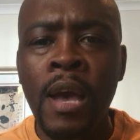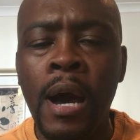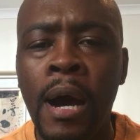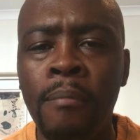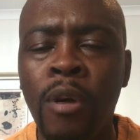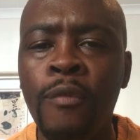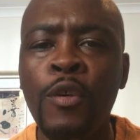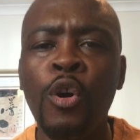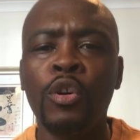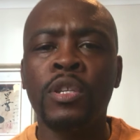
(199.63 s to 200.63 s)
Um, of
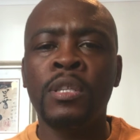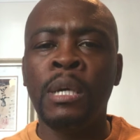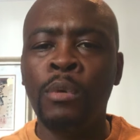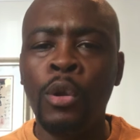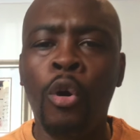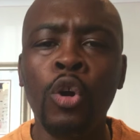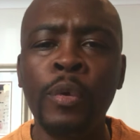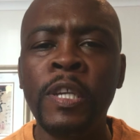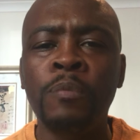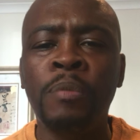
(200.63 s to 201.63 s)
course, there will
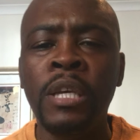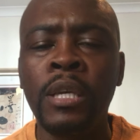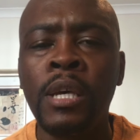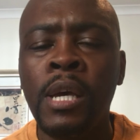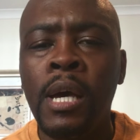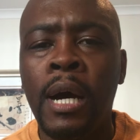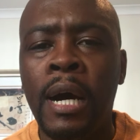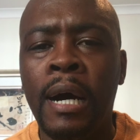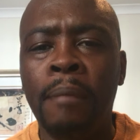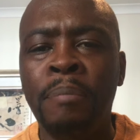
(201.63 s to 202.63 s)
always be
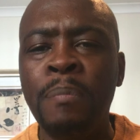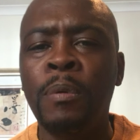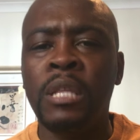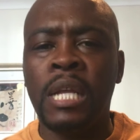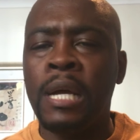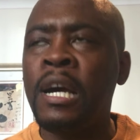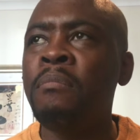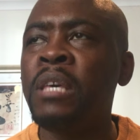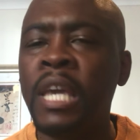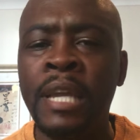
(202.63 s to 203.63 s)
uh, people that are
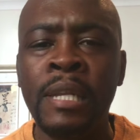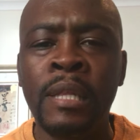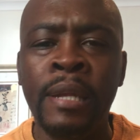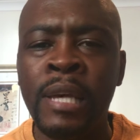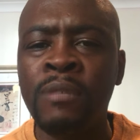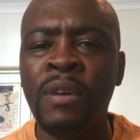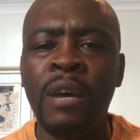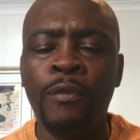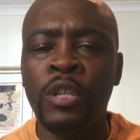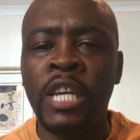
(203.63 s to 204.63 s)
coming in in the next
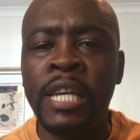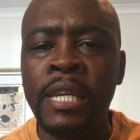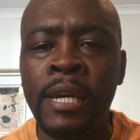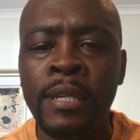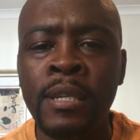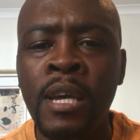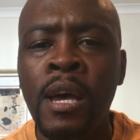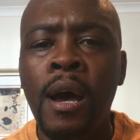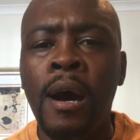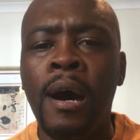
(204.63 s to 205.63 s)
five or 10 years,
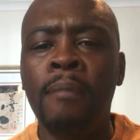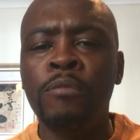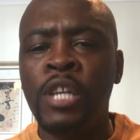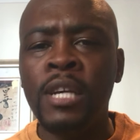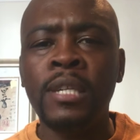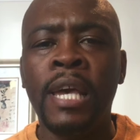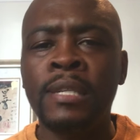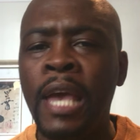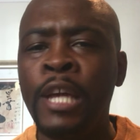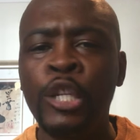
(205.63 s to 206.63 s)
um, just
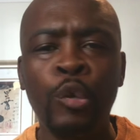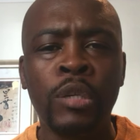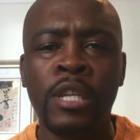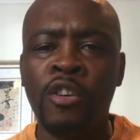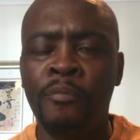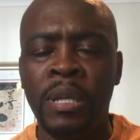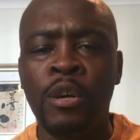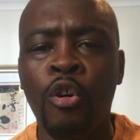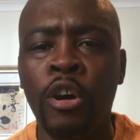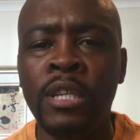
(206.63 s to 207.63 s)
as end users of
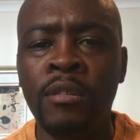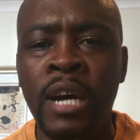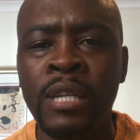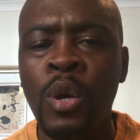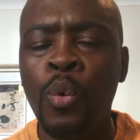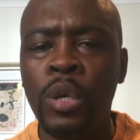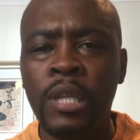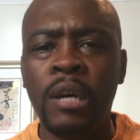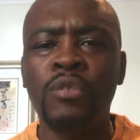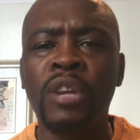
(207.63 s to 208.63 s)
Bitcoin, right?
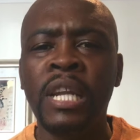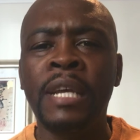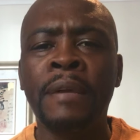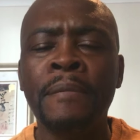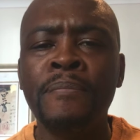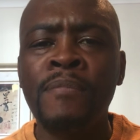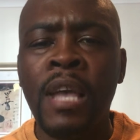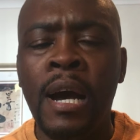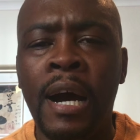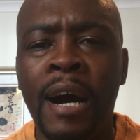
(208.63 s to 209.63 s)
Without really
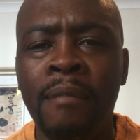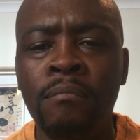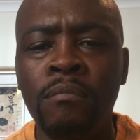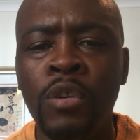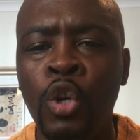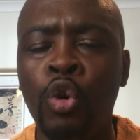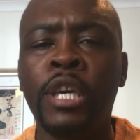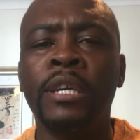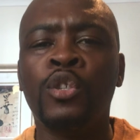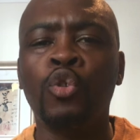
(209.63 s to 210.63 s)
um,
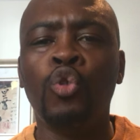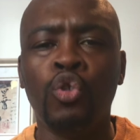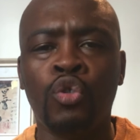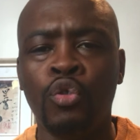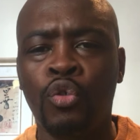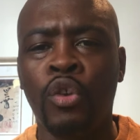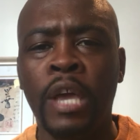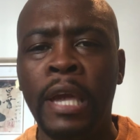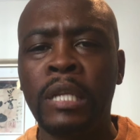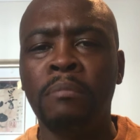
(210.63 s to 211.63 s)
looking to, to
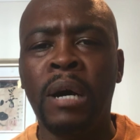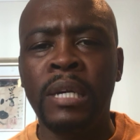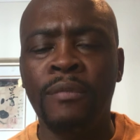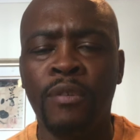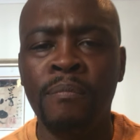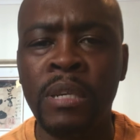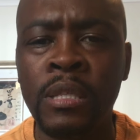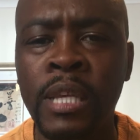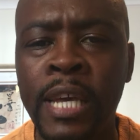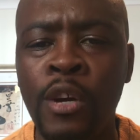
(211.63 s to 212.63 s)
create money from this
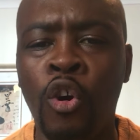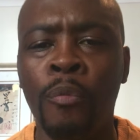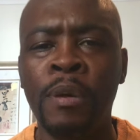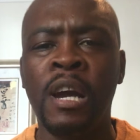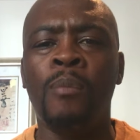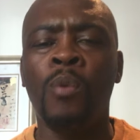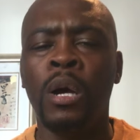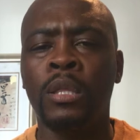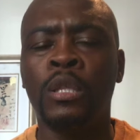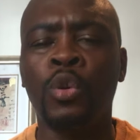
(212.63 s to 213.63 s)
thing or become
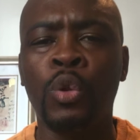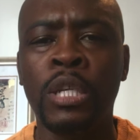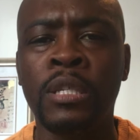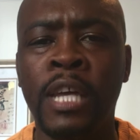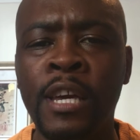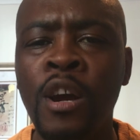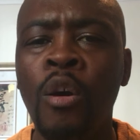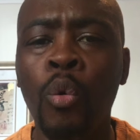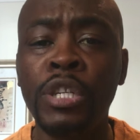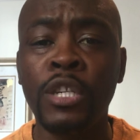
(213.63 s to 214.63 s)
wealthy through this thing,
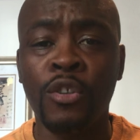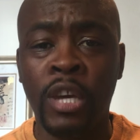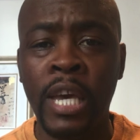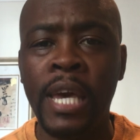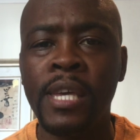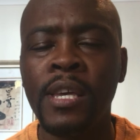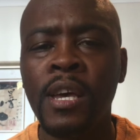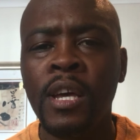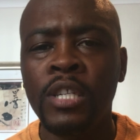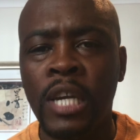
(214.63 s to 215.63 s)
which is okay.
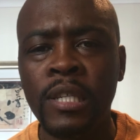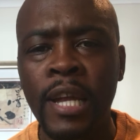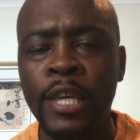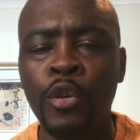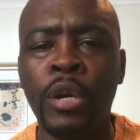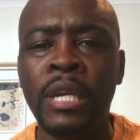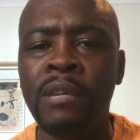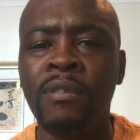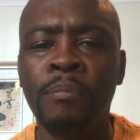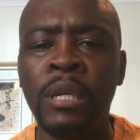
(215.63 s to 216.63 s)
Just like you can
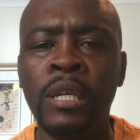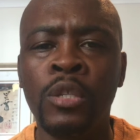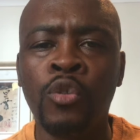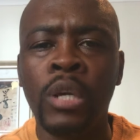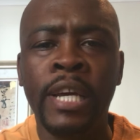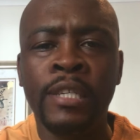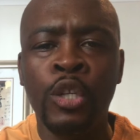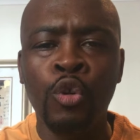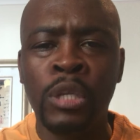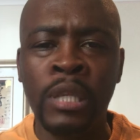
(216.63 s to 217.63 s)
never be too late in
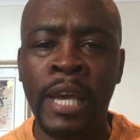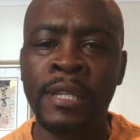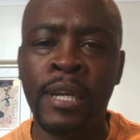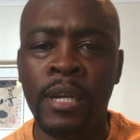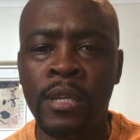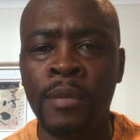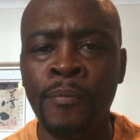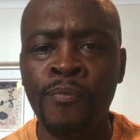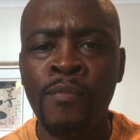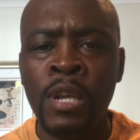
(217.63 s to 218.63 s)
using the internet
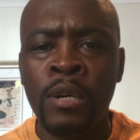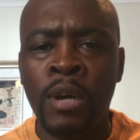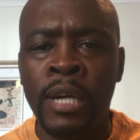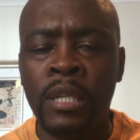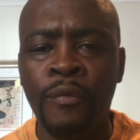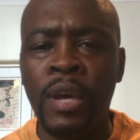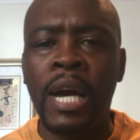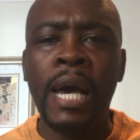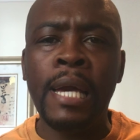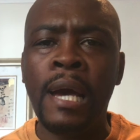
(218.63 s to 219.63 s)
right? If a
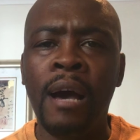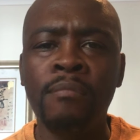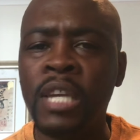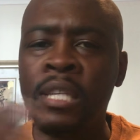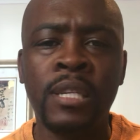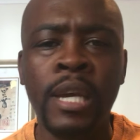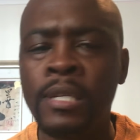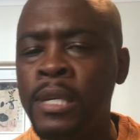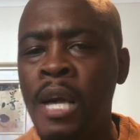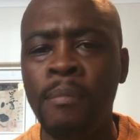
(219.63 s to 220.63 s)
guy comes and says
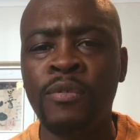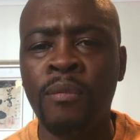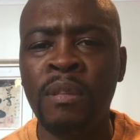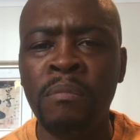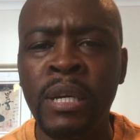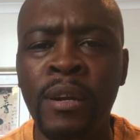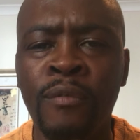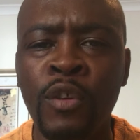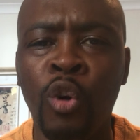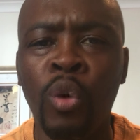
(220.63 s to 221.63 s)
he comes from the middle of
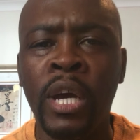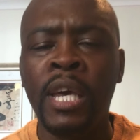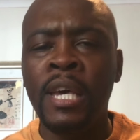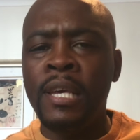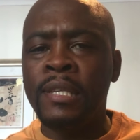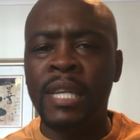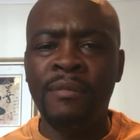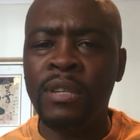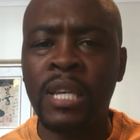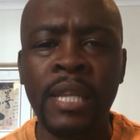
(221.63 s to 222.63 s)
nowhere, he's
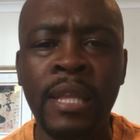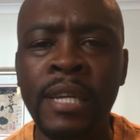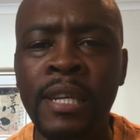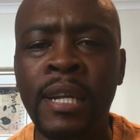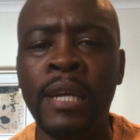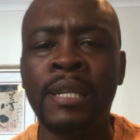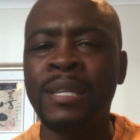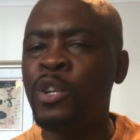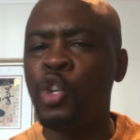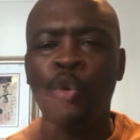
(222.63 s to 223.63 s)
never seen the internet, does
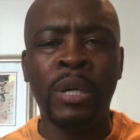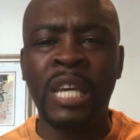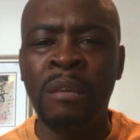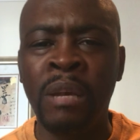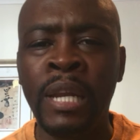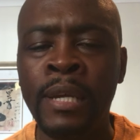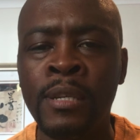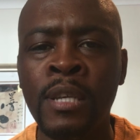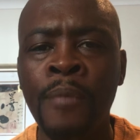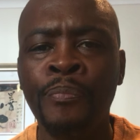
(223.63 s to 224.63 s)
not know what email
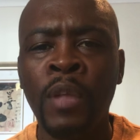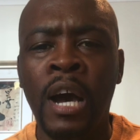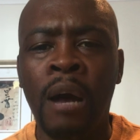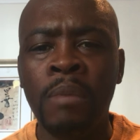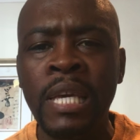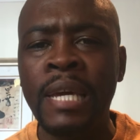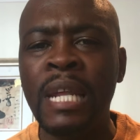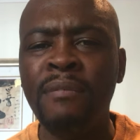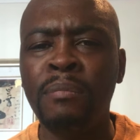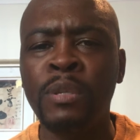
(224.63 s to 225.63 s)
is, um, he can
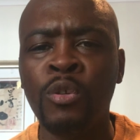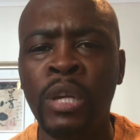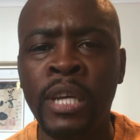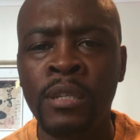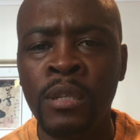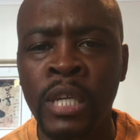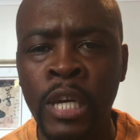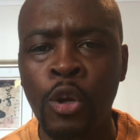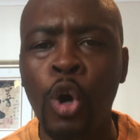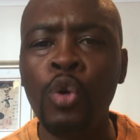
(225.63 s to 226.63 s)
never be too late. He
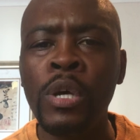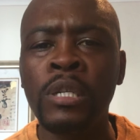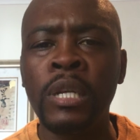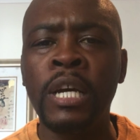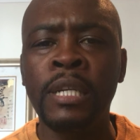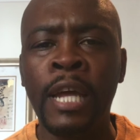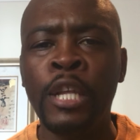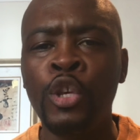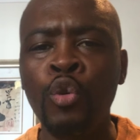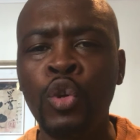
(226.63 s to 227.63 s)
can always learn and
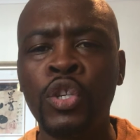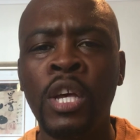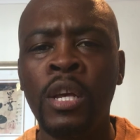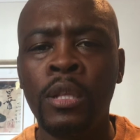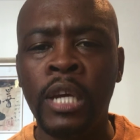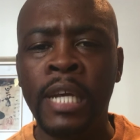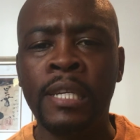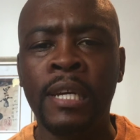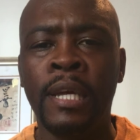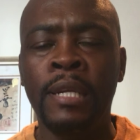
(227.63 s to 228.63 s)
use the
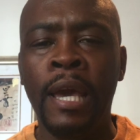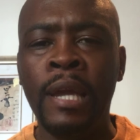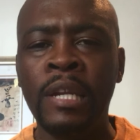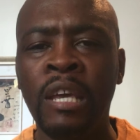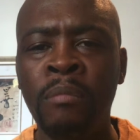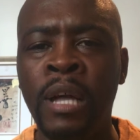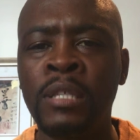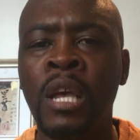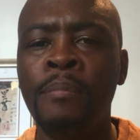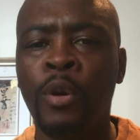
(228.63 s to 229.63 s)
internet and emails
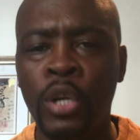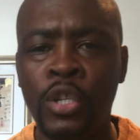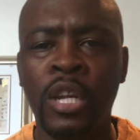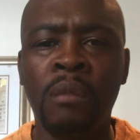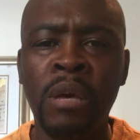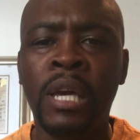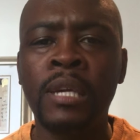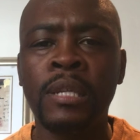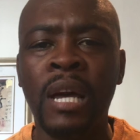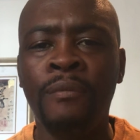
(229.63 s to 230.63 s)
because it's going to make
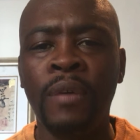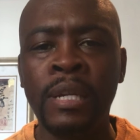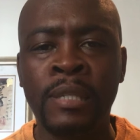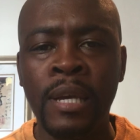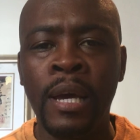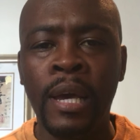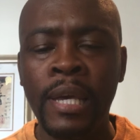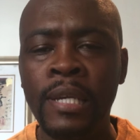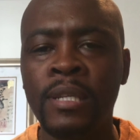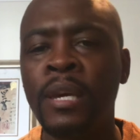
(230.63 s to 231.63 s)
his life uh,
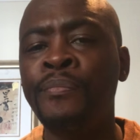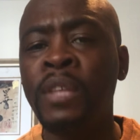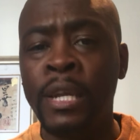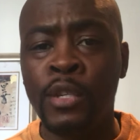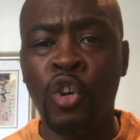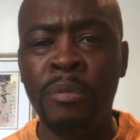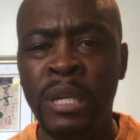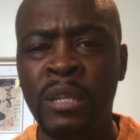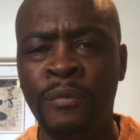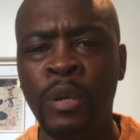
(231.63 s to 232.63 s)
easy in so many
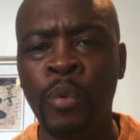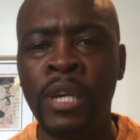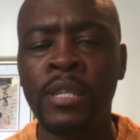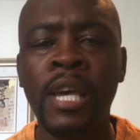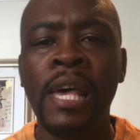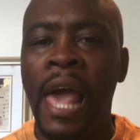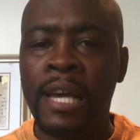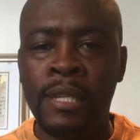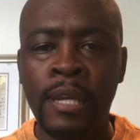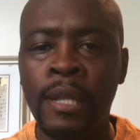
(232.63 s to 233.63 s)
different ways.
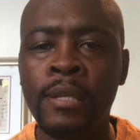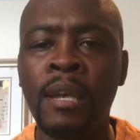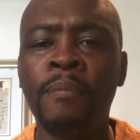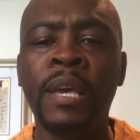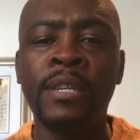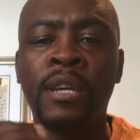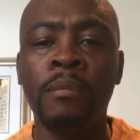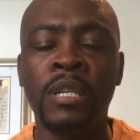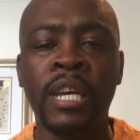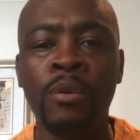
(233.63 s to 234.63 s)
Exactly the same thing is going to
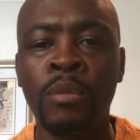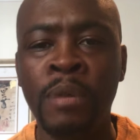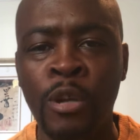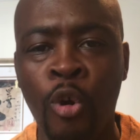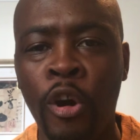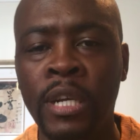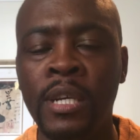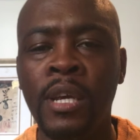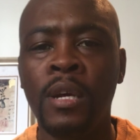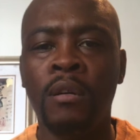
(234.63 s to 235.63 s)
be said with Bitcoin.
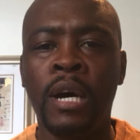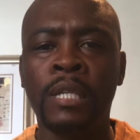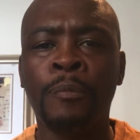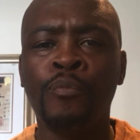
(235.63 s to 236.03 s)
Right.